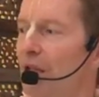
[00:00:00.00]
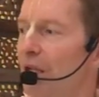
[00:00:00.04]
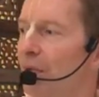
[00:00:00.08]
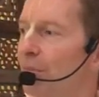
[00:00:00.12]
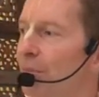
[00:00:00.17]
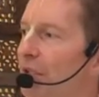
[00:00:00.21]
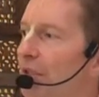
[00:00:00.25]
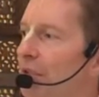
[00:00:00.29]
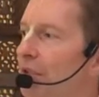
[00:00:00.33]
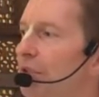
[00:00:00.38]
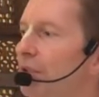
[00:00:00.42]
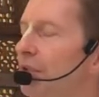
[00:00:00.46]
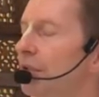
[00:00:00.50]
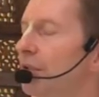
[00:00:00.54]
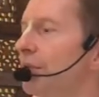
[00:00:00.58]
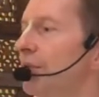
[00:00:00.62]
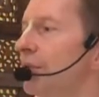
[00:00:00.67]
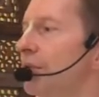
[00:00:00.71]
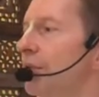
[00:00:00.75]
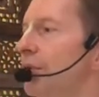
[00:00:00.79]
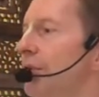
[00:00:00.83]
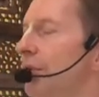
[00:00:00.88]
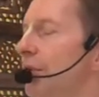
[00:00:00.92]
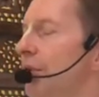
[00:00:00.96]
But the
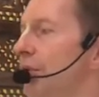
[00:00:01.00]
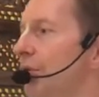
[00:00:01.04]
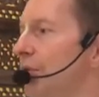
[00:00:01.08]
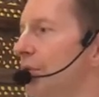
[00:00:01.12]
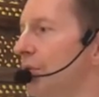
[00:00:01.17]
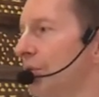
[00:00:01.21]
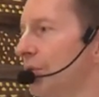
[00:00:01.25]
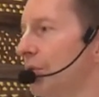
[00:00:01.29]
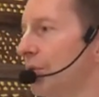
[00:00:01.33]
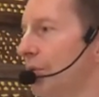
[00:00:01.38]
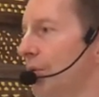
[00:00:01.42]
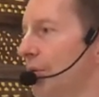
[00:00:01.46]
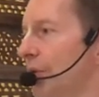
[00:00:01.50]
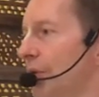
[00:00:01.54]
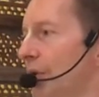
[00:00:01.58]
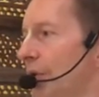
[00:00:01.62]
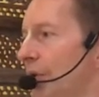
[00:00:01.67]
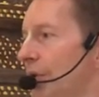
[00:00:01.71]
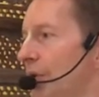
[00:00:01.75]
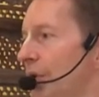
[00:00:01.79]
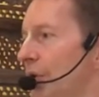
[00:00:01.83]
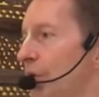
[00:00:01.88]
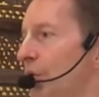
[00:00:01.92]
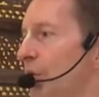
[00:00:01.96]
the Guru,
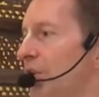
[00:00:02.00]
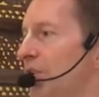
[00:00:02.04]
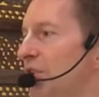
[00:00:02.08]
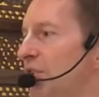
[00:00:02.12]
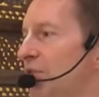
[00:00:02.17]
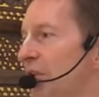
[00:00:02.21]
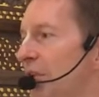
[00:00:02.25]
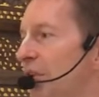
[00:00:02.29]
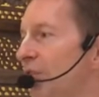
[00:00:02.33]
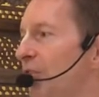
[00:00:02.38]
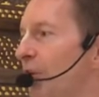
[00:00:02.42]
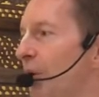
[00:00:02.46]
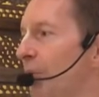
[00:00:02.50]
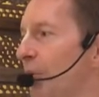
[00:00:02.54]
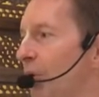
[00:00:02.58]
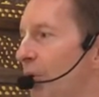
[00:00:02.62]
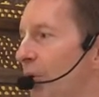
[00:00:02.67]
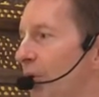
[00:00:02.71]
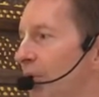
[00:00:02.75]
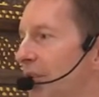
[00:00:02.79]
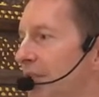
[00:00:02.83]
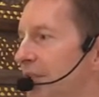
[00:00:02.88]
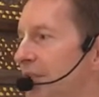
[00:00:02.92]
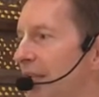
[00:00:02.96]
who is free from
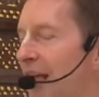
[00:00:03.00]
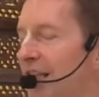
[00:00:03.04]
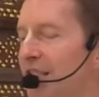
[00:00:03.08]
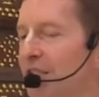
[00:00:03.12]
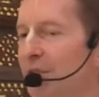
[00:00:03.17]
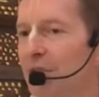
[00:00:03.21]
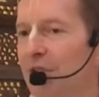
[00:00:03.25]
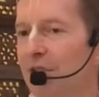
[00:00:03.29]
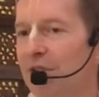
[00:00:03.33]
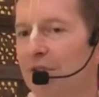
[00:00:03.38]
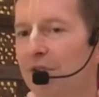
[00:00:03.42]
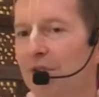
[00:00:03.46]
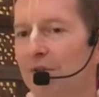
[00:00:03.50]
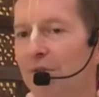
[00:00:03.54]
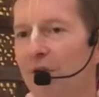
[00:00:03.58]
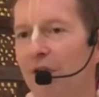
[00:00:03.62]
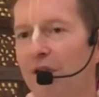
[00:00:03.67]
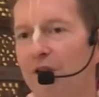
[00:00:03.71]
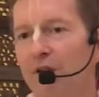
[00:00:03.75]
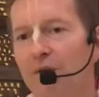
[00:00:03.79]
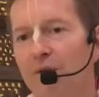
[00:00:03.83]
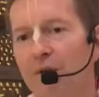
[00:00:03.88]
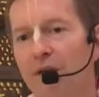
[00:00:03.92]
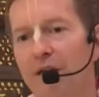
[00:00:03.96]
all attachments.
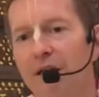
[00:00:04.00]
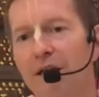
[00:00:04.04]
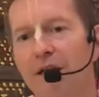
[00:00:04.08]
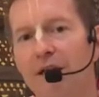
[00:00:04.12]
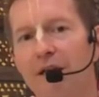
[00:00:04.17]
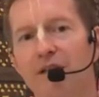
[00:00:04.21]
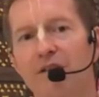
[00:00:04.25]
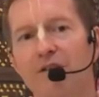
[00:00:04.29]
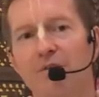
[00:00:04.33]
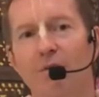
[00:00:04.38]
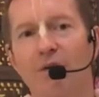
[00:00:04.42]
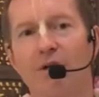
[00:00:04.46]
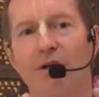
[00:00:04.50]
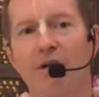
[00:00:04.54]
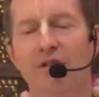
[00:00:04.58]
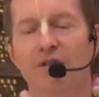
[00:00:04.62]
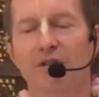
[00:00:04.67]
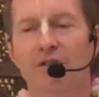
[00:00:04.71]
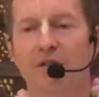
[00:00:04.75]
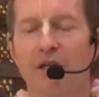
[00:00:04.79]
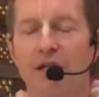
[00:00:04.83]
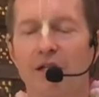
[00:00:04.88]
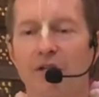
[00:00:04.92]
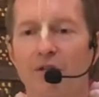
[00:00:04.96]
When you hear his
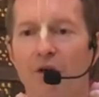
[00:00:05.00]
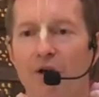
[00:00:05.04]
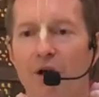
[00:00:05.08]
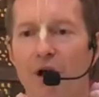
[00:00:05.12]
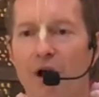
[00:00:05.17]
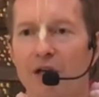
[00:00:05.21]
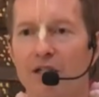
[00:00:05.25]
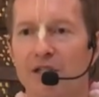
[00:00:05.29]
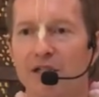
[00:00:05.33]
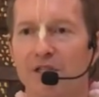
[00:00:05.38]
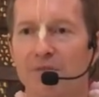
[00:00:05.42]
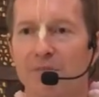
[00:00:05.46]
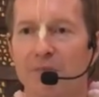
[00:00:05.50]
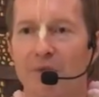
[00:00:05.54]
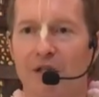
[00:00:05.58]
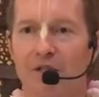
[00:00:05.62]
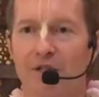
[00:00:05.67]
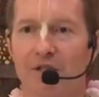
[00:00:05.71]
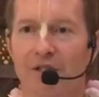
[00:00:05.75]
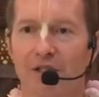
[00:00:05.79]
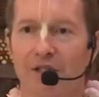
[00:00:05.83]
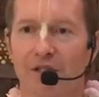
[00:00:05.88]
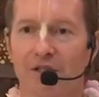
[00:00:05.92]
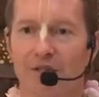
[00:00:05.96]
words, then your heart is
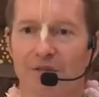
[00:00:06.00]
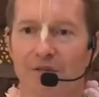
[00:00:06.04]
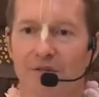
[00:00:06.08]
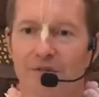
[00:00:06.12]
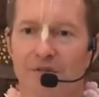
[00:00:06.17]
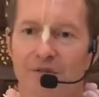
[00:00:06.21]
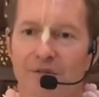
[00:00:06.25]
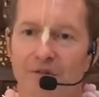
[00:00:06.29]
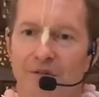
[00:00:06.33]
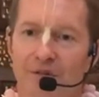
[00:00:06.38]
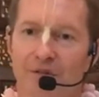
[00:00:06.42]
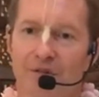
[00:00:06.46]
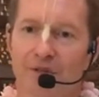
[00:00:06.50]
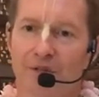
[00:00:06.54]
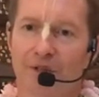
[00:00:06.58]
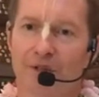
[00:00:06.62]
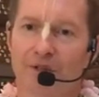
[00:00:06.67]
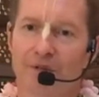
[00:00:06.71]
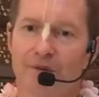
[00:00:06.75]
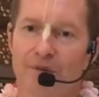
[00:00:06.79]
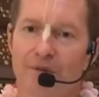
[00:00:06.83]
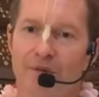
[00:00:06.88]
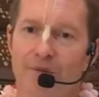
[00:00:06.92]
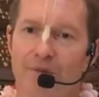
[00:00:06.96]
melting.
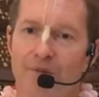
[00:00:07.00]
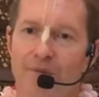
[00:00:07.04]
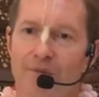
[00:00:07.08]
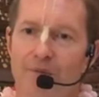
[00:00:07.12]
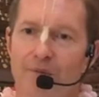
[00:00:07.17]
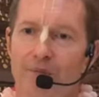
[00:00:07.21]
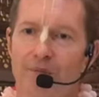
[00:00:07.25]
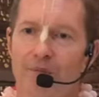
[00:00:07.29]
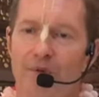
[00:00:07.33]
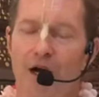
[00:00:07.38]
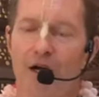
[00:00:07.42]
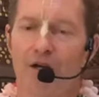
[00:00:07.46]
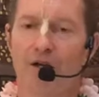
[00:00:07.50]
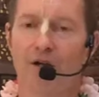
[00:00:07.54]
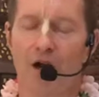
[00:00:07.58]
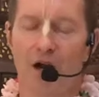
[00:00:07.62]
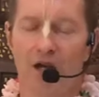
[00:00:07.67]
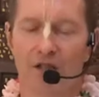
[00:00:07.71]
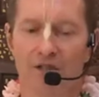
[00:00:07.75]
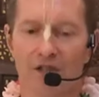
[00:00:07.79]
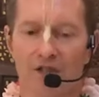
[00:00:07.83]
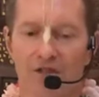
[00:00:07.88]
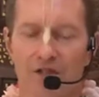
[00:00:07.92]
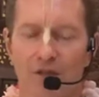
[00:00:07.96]

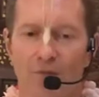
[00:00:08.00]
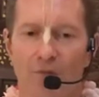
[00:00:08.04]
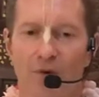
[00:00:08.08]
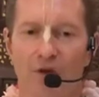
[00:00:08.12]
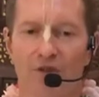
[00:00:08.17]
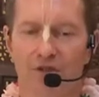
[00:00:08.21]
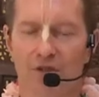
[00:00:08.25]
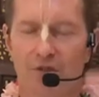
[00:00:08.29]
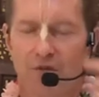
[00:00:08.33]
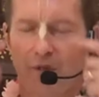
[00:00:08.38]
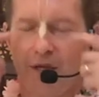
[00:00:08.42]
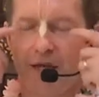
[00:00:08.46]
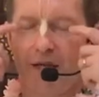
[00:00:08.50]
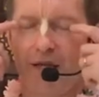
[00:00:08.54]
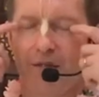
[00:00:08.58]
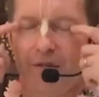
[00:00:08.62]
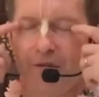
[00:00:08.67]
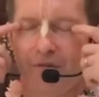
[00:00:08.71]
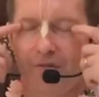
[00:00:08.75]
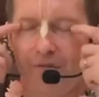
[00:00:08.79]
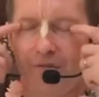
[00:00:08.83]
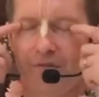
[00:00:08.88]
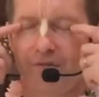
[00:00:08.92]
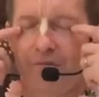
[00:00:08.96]
Anarthas are washed away
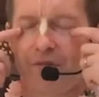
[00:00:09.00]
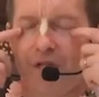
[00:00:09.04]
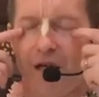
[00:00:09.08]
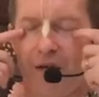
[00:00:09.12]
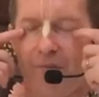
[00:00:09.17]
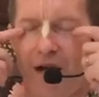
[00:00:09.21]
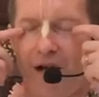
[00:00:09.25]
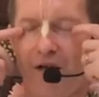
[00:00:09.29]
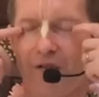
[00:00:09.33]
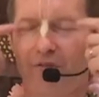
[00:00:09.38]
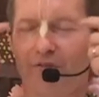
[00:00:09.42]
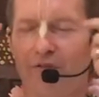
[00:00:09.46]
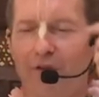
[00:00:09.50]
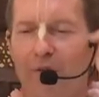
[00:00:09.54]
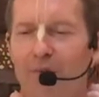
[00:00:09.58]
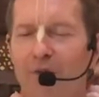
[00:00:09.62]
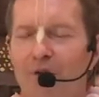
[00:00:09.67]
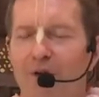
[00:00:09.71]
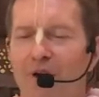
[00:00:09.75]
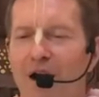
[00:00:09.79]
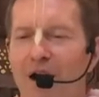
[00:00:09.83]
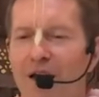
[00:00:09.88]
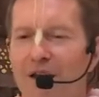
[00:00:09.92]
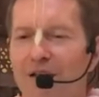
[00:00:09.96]
and come out from
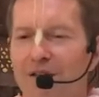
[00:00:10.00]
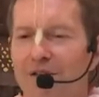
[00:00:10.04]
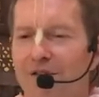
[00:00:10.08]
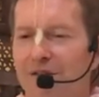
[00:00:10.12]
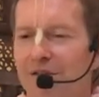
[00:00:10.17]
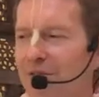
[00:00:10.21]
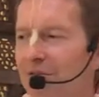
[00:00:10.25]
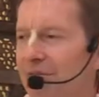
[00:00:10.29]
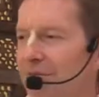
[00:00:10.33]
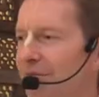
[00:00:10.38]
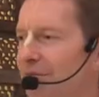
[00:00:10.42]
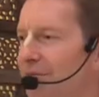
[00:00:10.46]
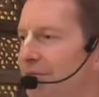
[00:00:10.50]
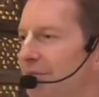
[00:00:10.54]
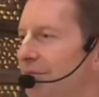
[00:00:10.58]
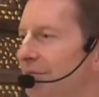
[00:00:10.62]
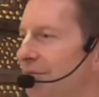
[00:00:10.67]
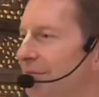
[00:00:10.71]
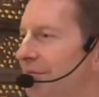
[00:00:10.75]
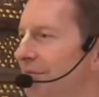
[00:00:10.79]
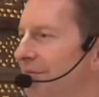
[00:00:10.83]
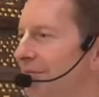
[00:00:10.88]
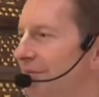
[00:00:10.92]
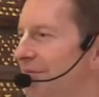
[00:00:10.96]
your eyes
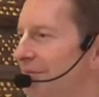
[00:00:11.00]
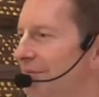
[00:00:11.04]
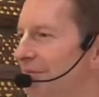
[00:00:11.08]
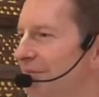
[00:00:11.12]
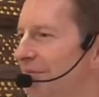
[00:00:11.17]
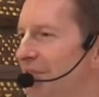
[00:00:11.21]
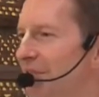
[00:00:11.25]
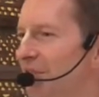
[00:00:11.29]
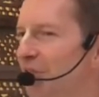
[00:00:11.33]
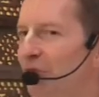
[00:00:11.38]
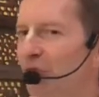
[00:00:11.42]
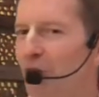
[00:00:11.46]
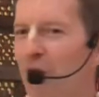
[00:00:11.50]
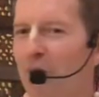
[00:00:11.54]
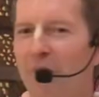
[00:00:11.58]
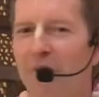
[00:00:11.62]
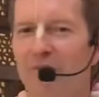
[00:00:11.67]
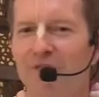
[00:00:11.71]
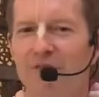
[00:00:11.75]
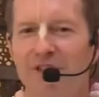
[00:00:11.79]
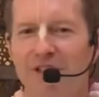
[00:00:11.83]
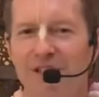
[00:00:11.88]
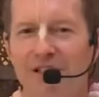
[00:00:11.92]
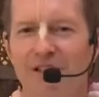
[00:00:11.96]
in the form
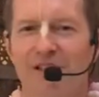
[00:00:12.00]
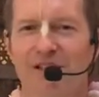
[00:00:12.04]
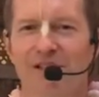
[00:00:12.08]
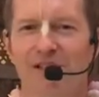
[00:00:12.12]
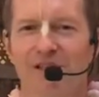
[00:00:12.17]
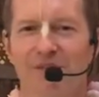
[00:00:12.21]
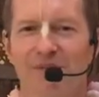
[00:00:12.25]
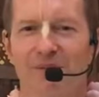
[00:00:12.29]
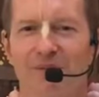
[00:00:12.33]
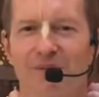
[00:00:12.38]
of tears.